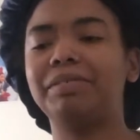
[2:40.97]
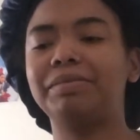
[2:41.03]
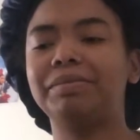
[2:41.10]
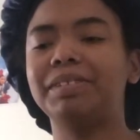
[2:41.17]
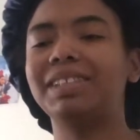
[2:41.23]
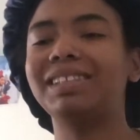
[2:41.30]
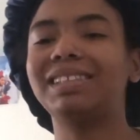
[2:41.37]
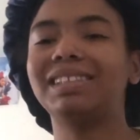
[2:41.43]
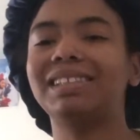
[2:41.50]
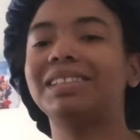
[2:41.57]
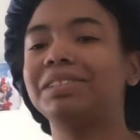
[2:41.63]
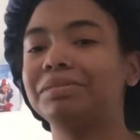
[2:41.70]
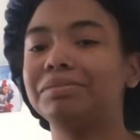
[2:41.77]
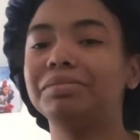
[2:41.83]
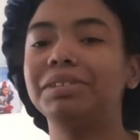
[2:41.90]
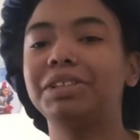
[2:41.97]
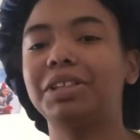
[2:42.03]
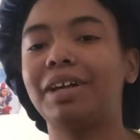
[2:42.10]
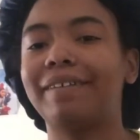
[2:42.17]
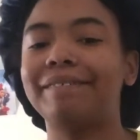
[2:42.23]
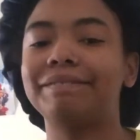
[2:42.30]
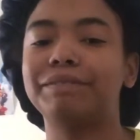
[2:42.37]
This dude, he
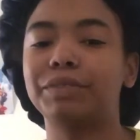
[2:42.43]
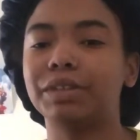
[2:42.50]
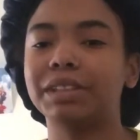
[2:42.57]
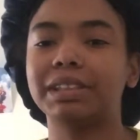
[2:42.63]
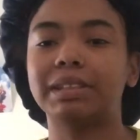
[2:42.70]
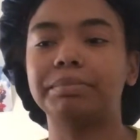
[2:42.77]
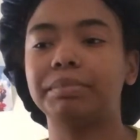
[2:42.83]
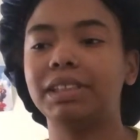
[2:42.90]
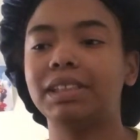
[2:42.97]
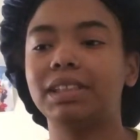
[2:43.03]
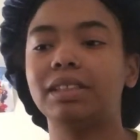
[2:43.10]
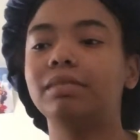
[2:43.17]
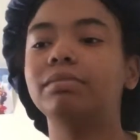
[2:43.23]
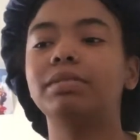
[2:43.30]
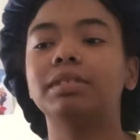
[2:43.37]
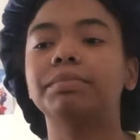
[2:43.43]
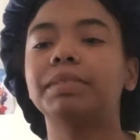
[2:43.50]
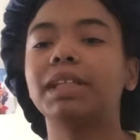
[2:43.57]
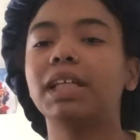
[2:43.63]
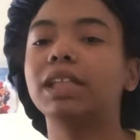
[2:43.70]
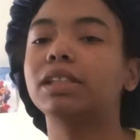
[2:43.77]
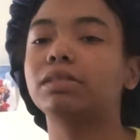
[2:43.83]
tried to force me to do some
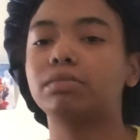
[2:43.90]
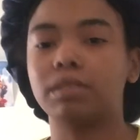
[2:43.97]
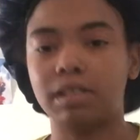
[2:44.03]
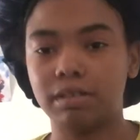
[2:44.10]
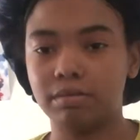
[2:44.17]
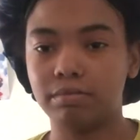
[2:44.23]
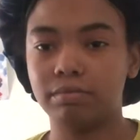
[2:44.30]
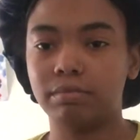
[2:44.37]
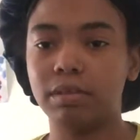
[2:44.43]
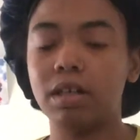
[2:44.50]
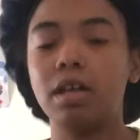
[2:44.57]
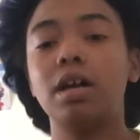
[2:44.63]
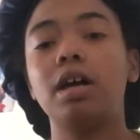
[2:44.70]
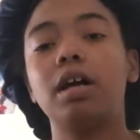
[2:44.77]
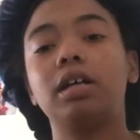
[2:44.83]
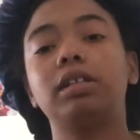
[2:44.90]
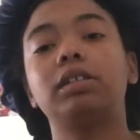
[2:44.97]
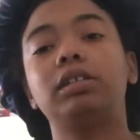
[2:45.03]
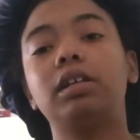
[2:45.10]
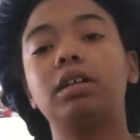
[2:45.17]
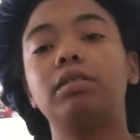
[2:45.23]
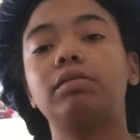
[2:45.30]
things with him.
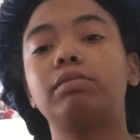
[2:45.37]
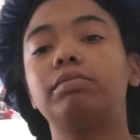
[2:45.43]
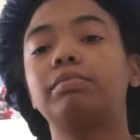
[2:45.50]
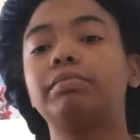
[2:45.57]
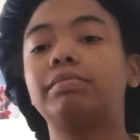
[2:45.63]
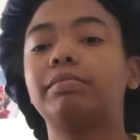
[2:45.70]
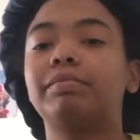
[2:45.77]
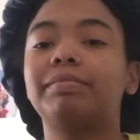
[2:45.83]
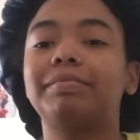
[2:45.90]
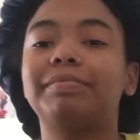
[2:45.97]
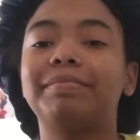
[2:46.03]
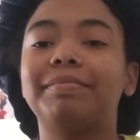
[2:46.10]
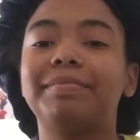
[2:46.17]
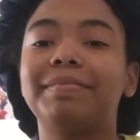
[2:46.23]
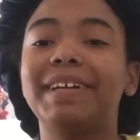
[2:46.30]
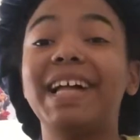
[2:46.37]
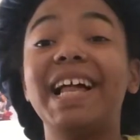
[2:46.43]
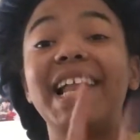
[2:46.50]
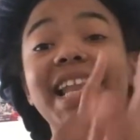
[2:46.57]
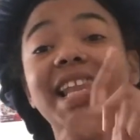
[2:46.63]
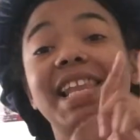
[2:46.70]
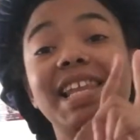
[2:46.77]
So
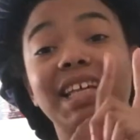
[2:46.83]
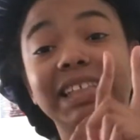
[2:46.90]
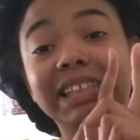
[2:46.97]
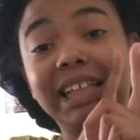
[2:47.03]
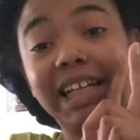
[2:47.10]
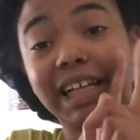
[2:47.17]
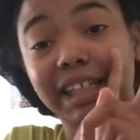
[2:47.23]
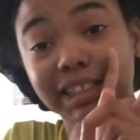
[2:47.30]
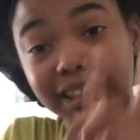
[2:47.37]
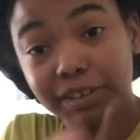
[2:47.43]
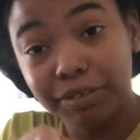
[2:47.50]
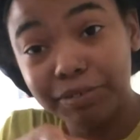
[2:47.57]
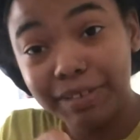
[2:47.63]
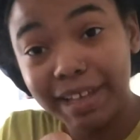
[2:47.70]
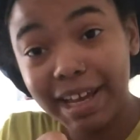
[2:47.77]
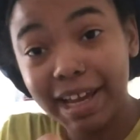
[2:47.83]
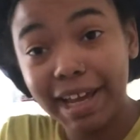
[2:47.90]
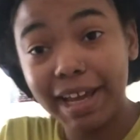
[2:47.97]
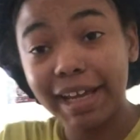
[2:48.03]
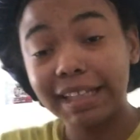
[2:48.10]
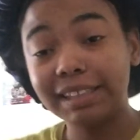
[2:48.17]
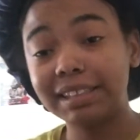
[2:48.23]
let's get into
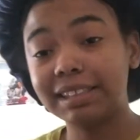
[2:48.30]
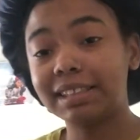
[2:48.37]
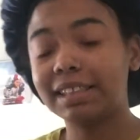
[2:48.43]
that.